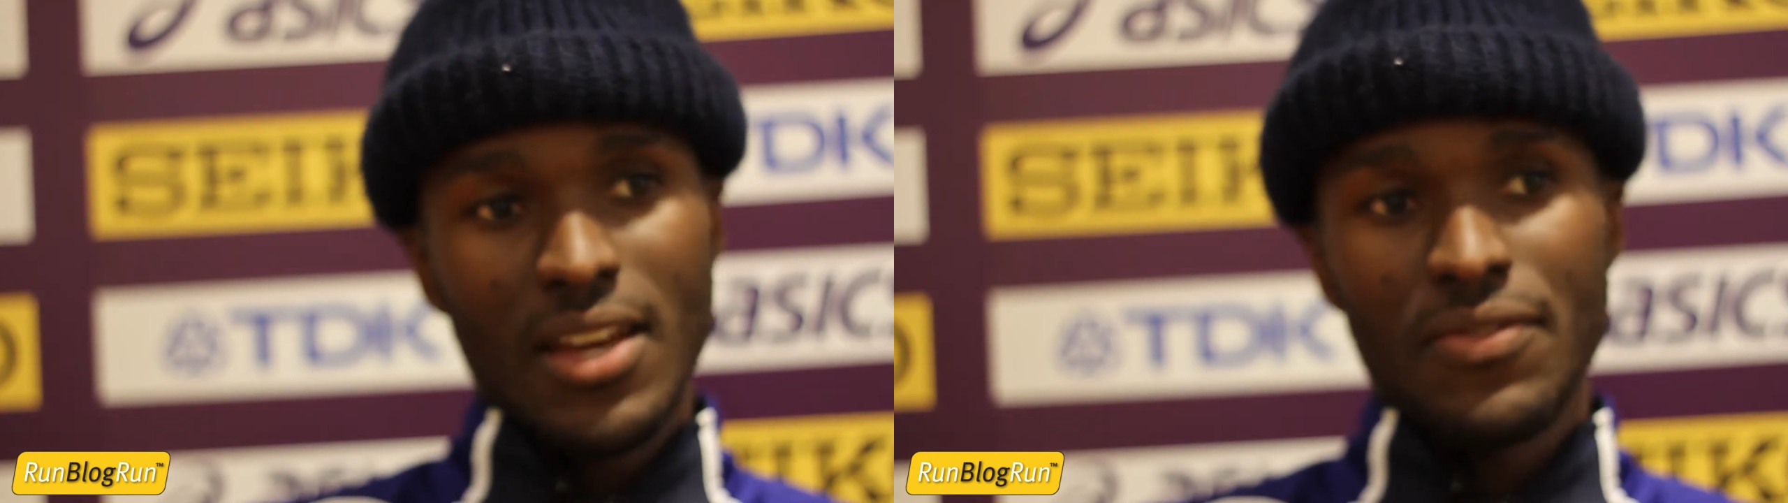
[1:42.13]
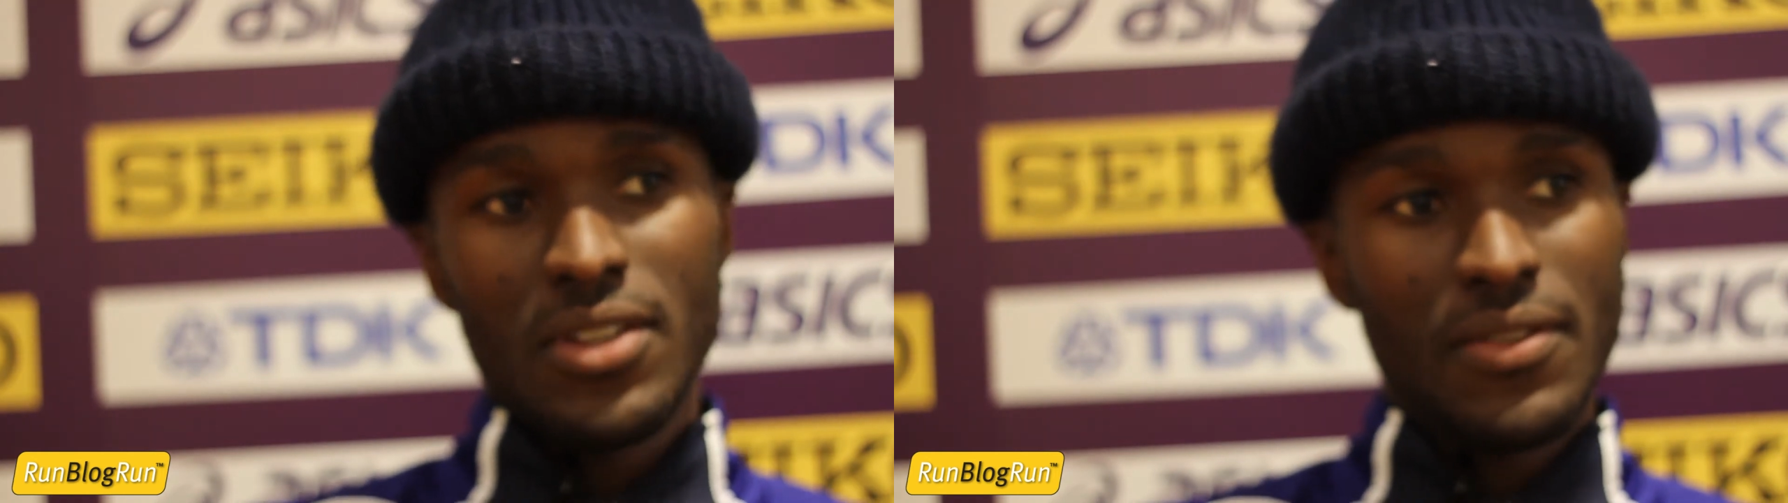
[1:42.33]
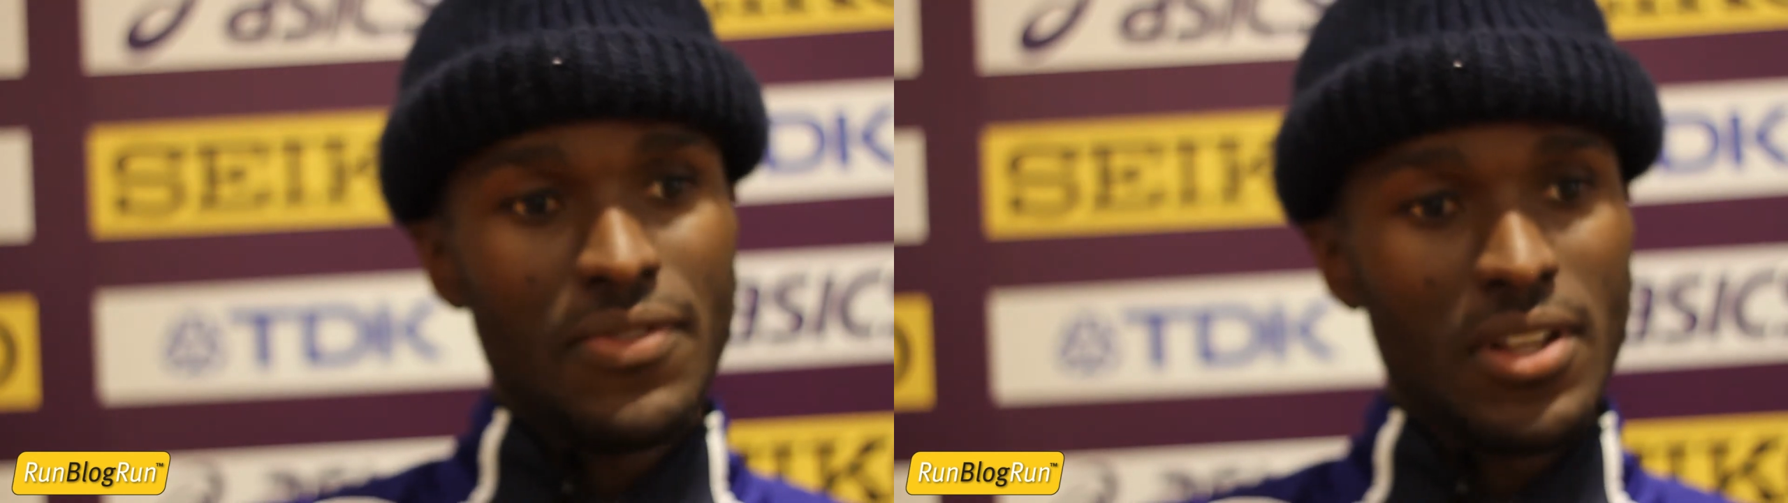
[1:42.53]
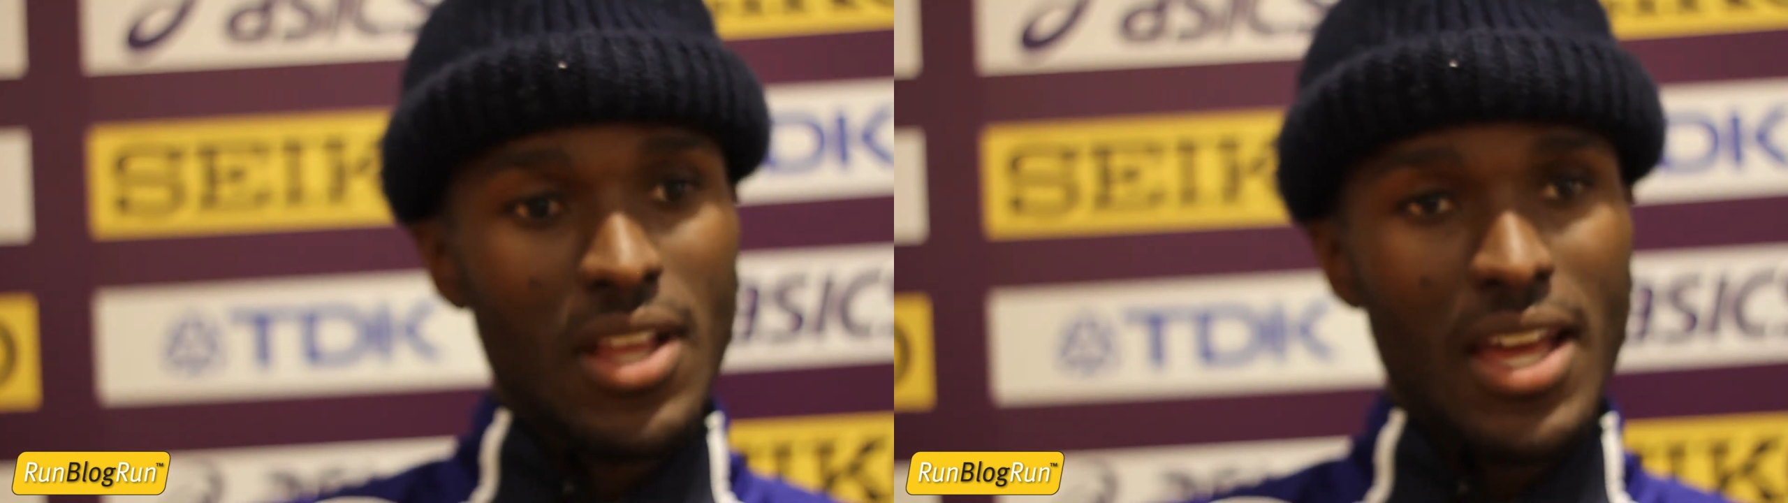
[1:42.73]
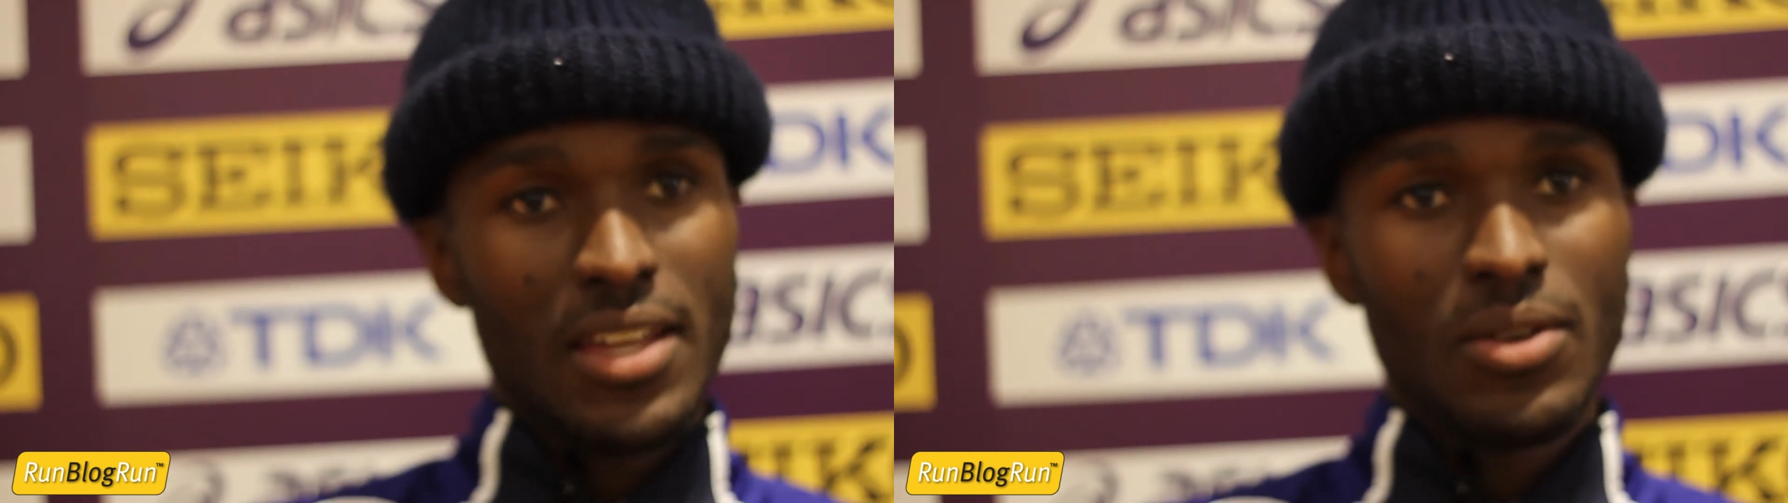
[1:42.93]
definitely feel
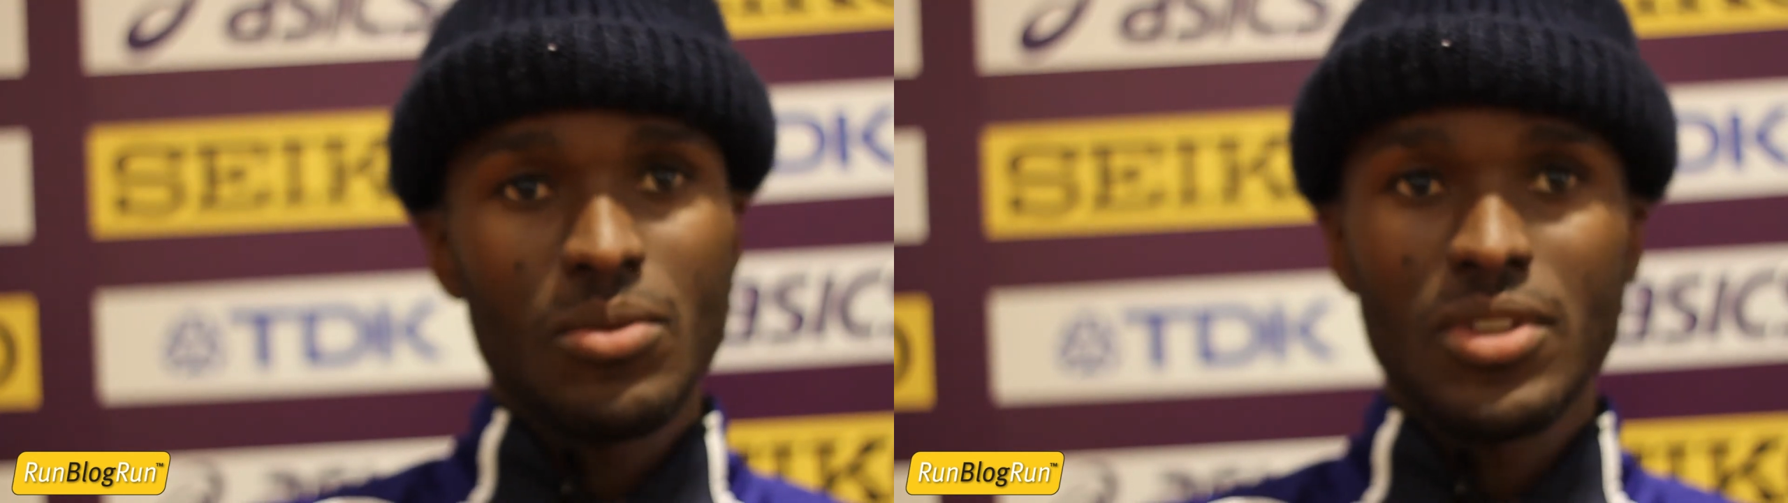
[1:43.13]
like